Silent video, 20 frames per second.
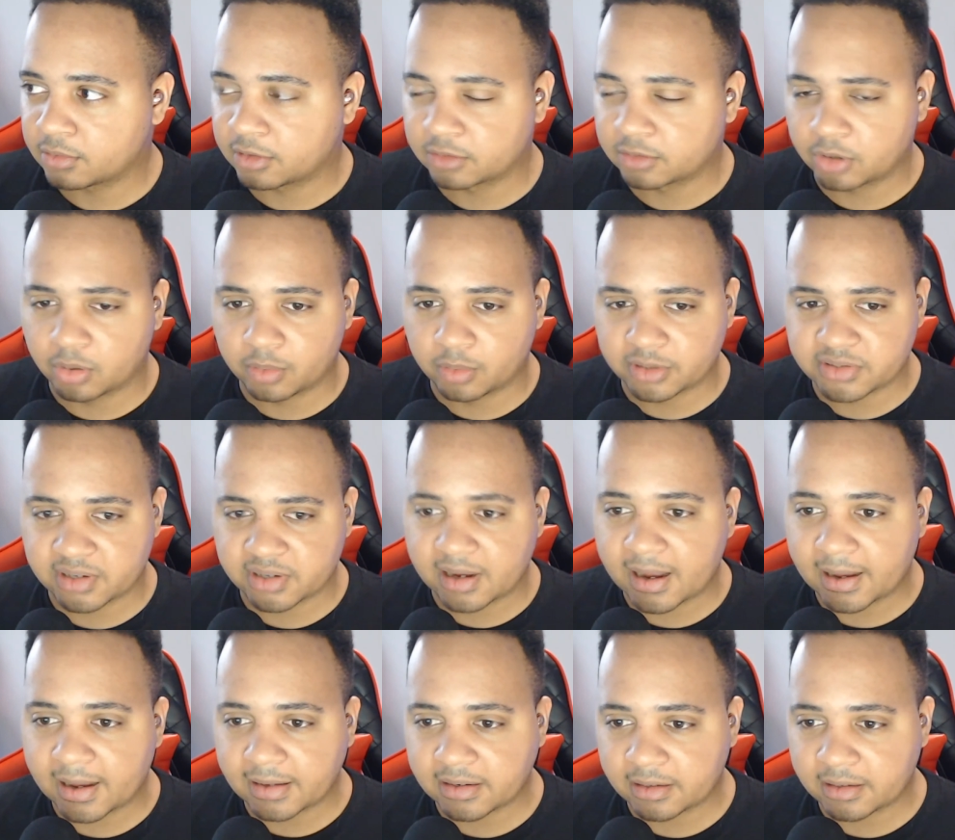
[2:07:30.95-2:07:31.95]
go into
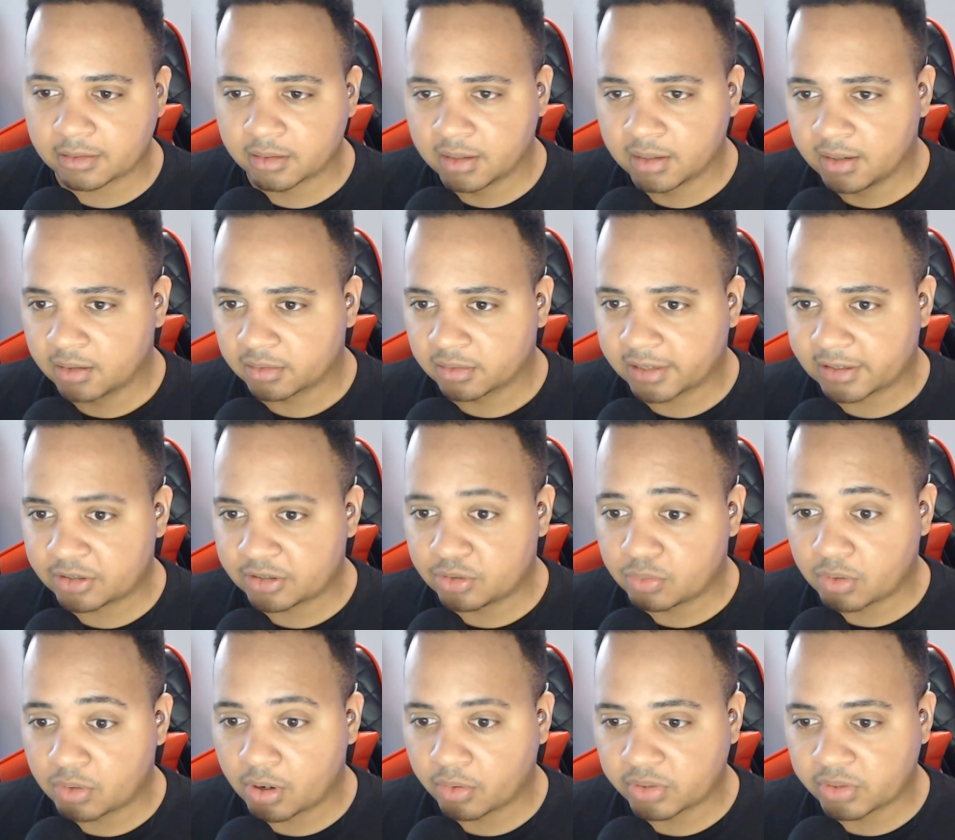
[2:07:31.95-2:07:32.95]
hiding like you
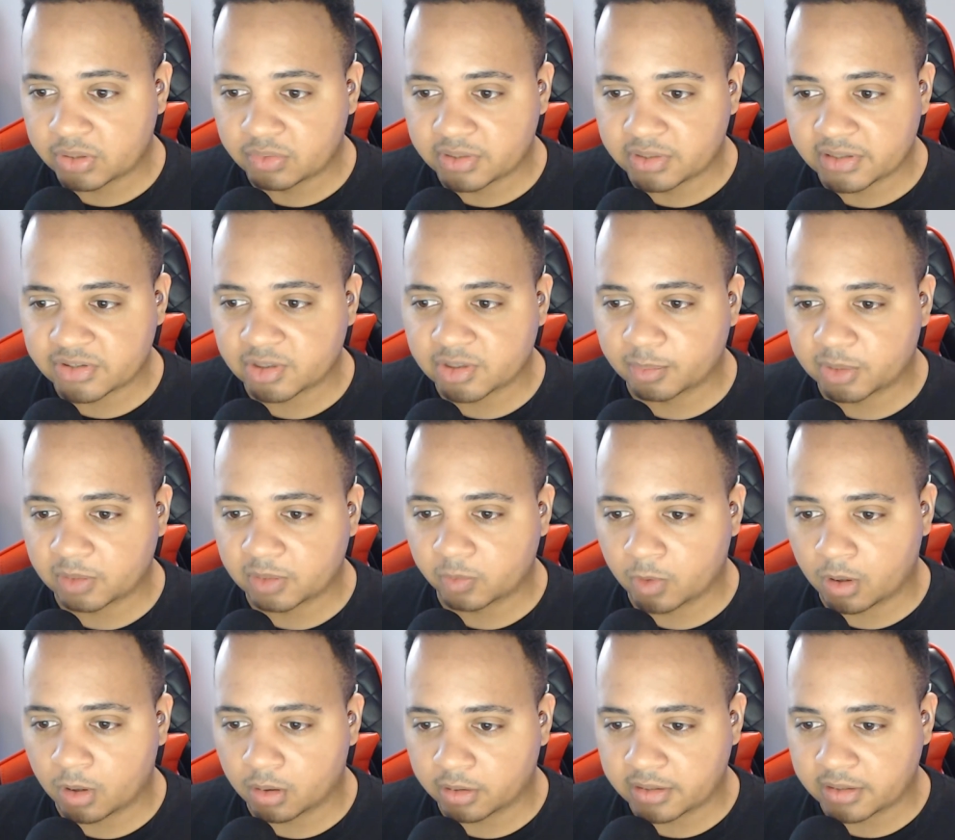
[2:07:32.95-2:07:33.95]
know you did something
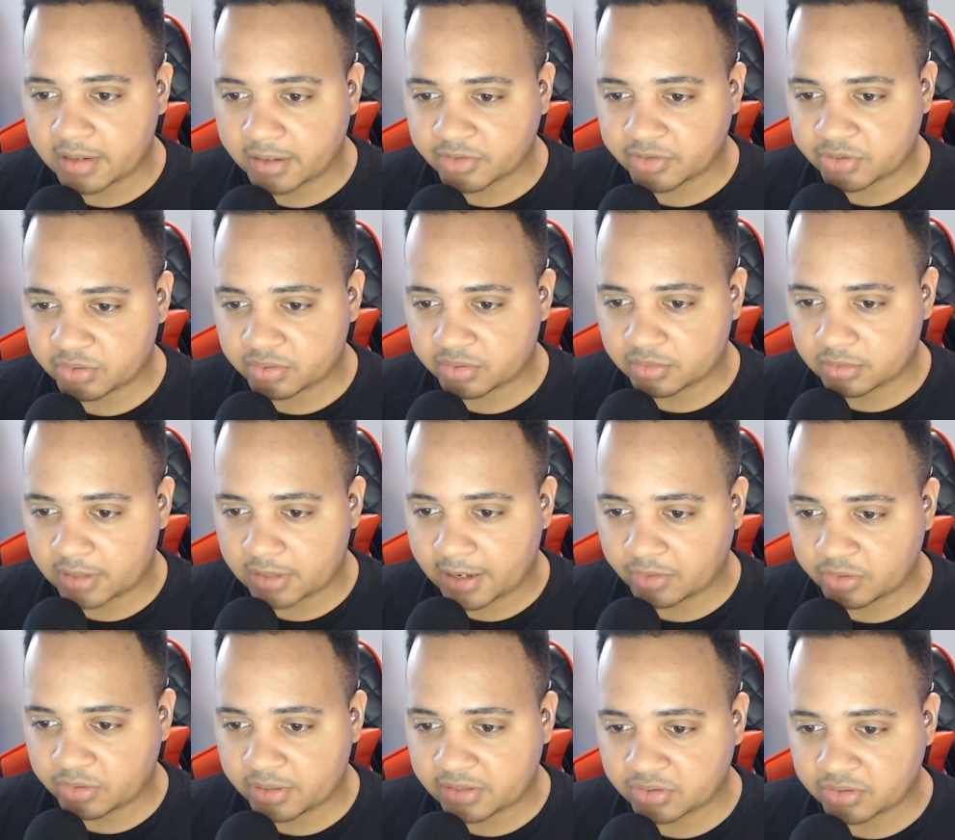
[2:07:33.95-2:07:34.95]
wrong, and now
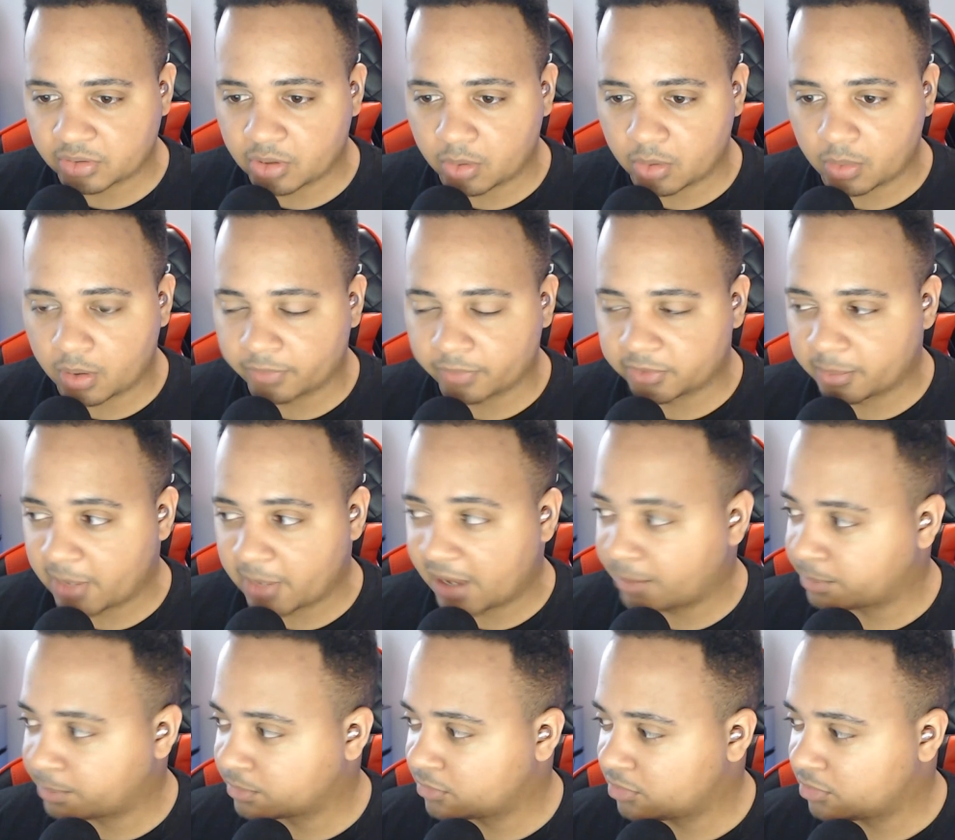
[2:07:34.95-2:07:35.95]
you need to go off the map,
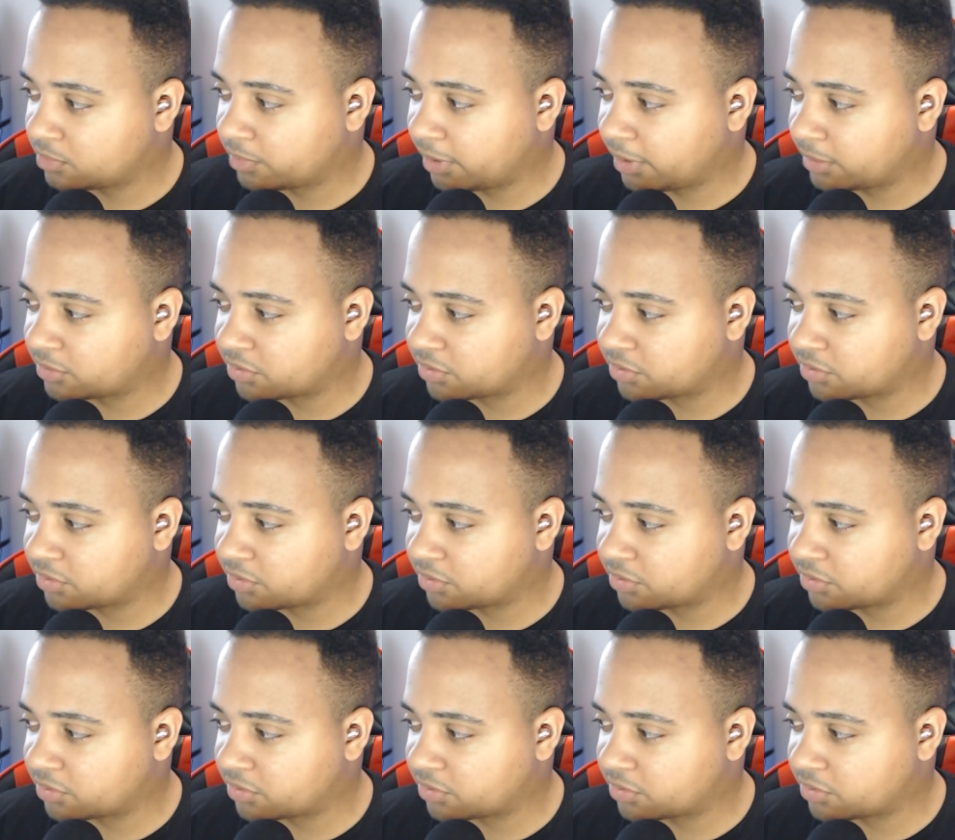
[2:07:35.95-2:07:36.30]
right?